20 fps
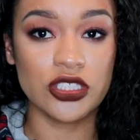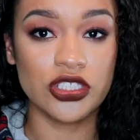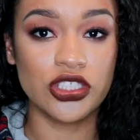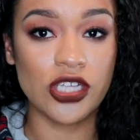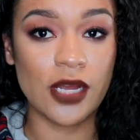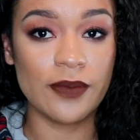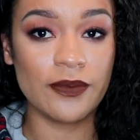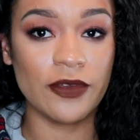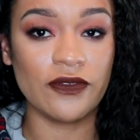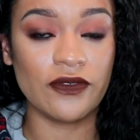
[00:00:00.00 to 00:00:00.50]

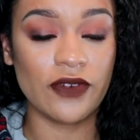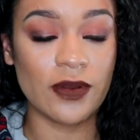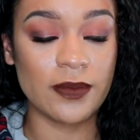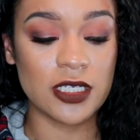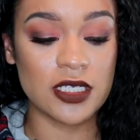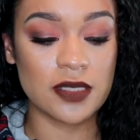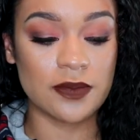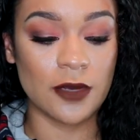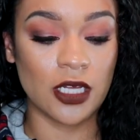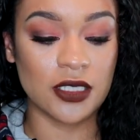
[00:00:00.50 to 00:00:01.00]
Jumping
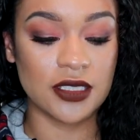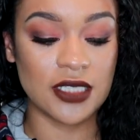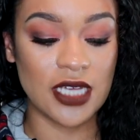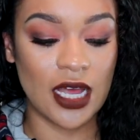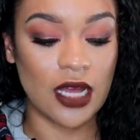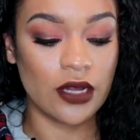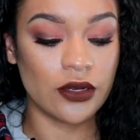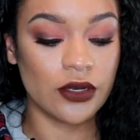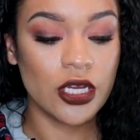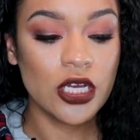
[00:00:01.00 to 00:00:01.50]
from a small
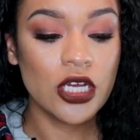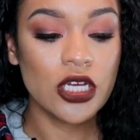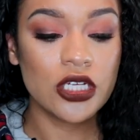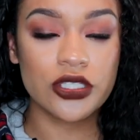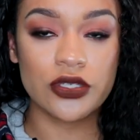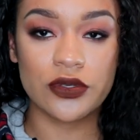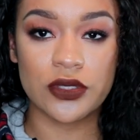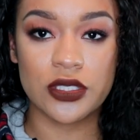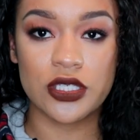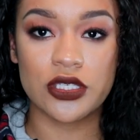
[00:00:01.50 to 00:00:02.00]
town to a